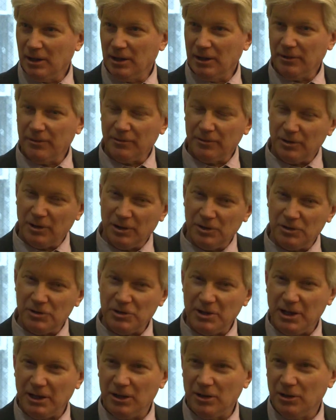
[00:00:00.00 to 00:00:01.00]
of
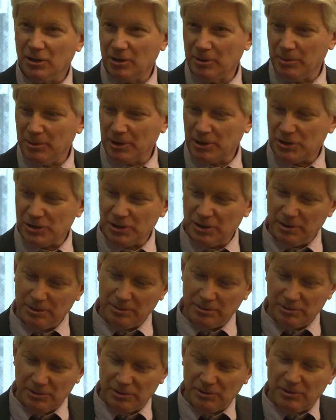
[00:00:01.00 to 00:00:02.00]
understanding harm
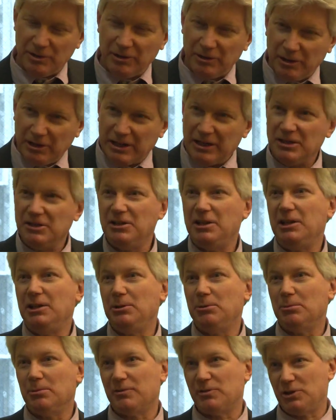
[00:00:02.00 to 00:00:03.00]
reduction, particularly a
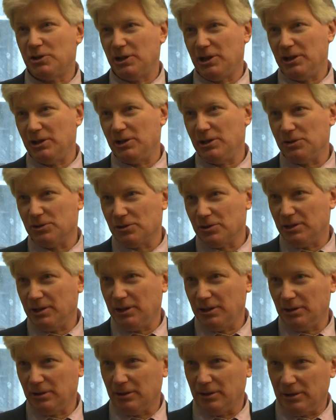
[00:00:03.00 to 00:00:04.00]
continuum of change or
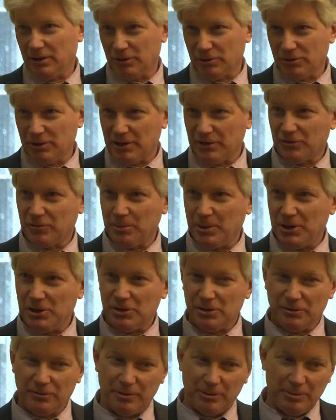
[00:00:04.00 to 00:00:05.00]
healing or
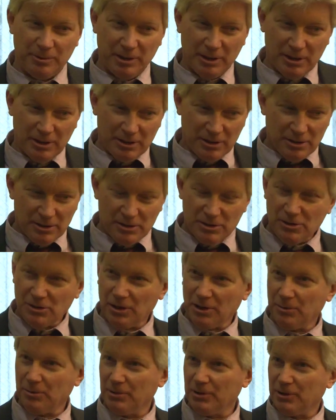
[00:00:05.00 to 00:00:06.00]
transformation from
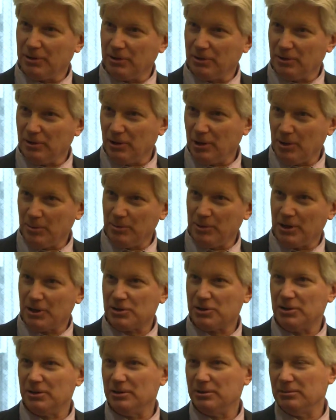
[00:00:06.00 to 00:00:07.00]
starting with harm
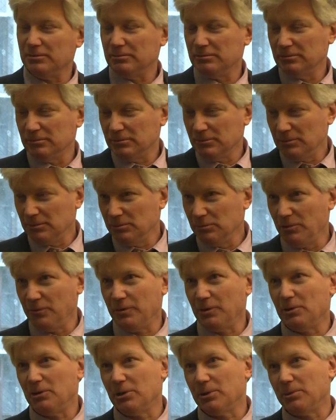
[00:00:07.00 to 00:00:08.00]
reduction,
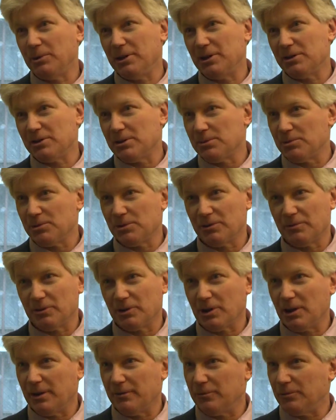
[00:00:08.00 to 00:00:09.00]
moving all the way to some sort of
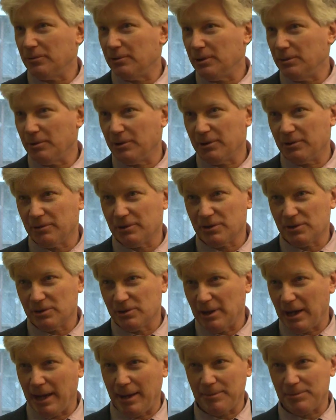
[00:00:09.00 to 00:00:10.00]
recovery, whether
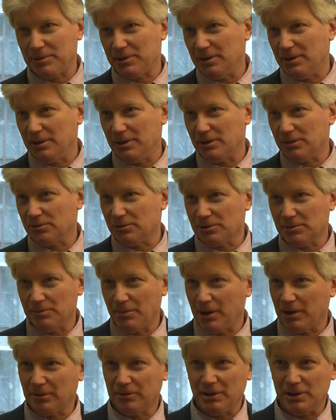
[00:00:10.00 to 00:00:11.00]
it's abstinence or it's
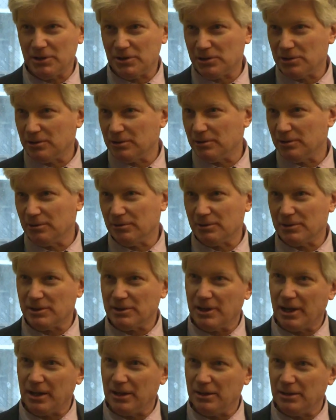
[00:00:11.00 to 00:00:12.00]
moderation or it's
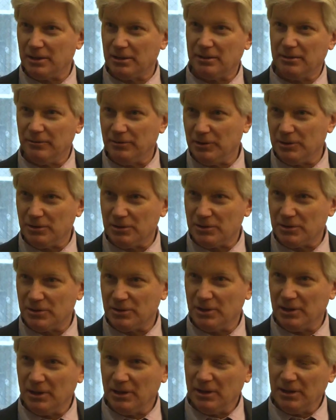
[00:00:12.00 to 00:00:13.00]
non-addictive
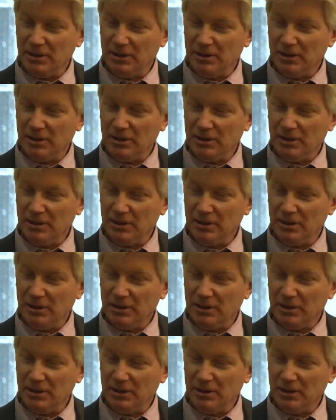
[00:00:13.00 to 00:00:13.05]
use.